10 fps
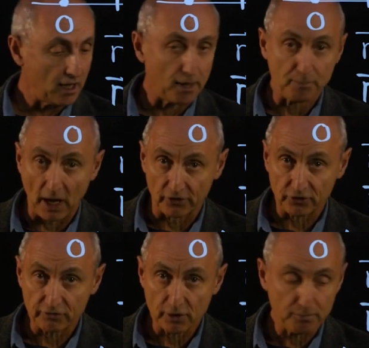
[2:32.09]
a
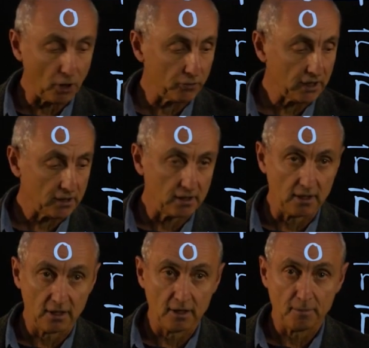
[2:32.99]
positive component,
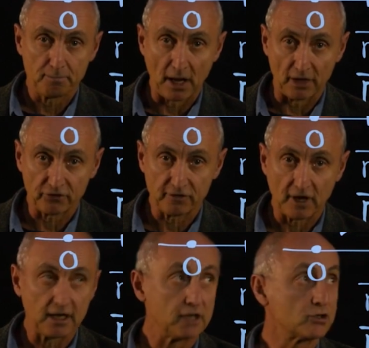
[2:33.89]
positive I hat